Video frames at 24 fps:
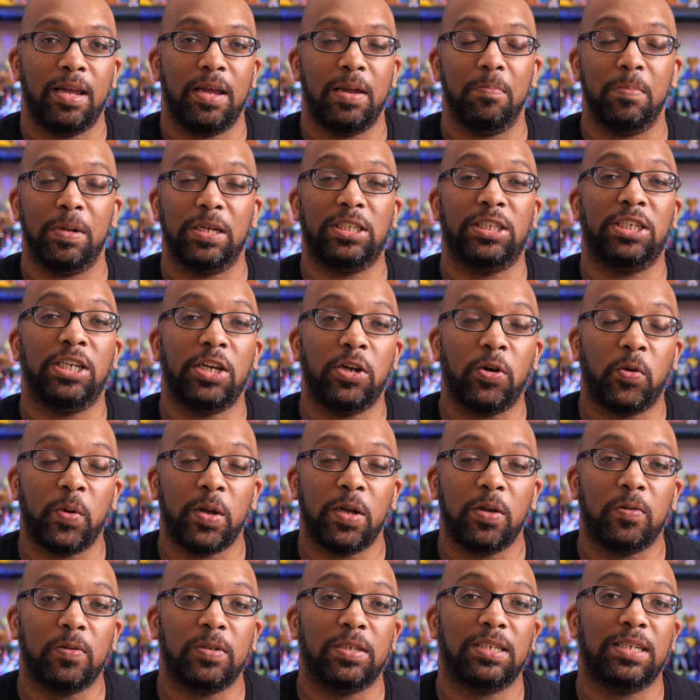in
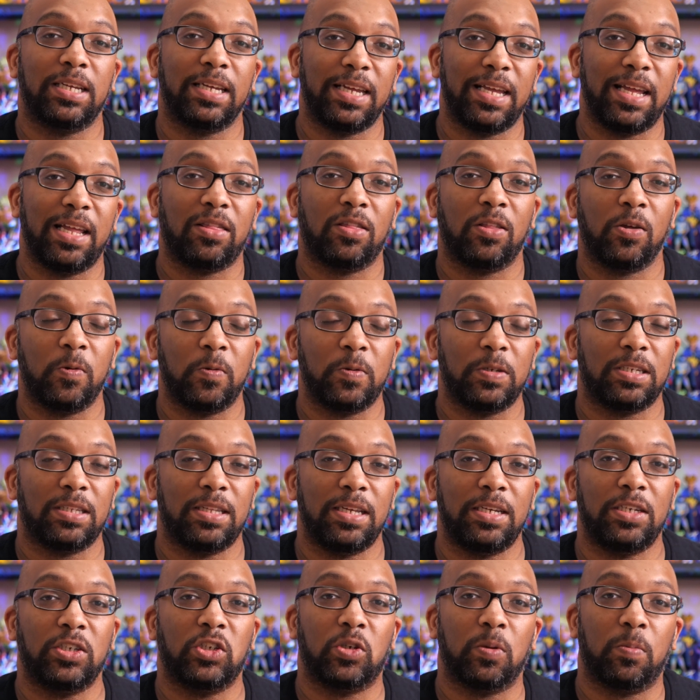materials to get those
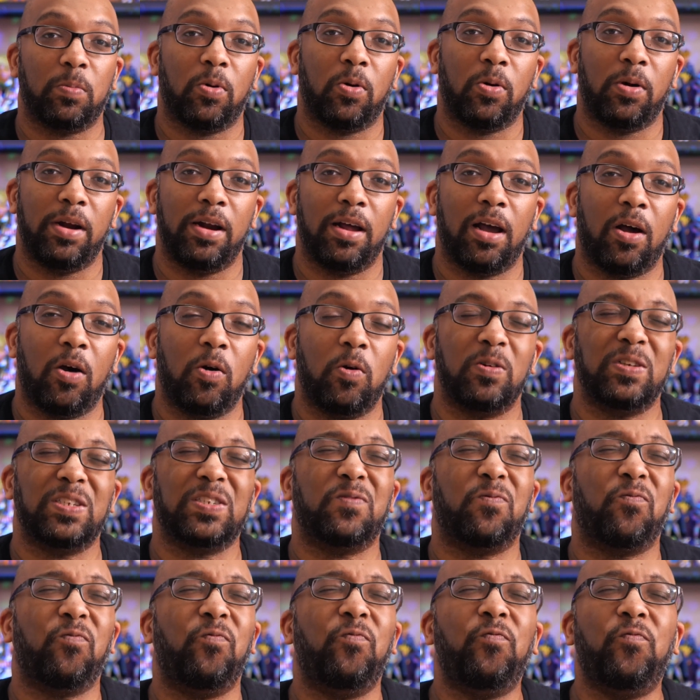things to print out is
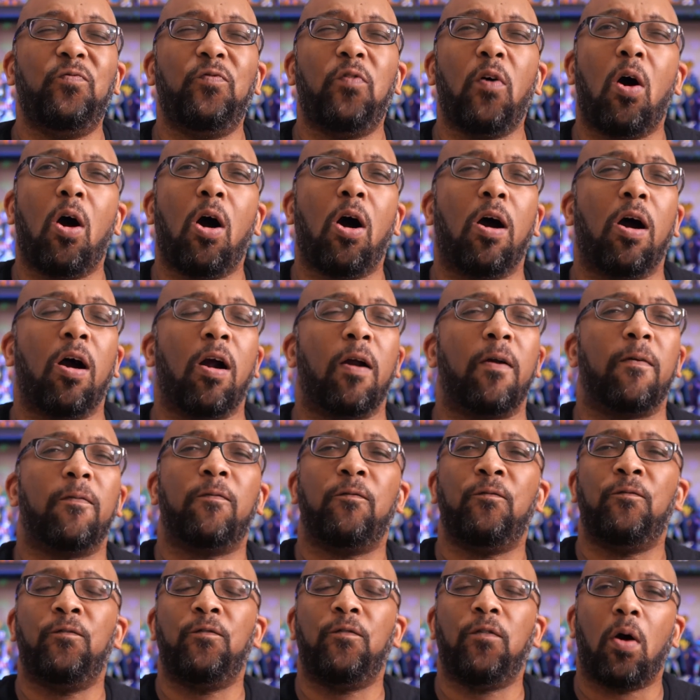far,
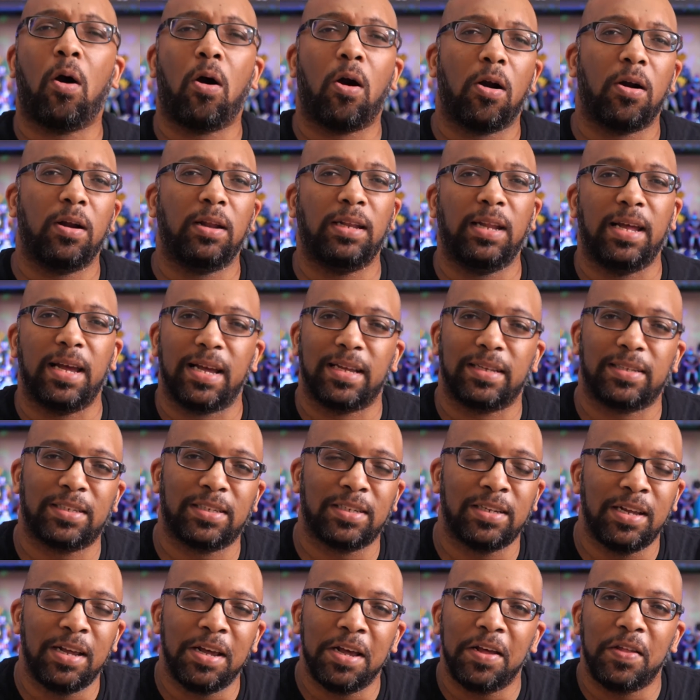far far less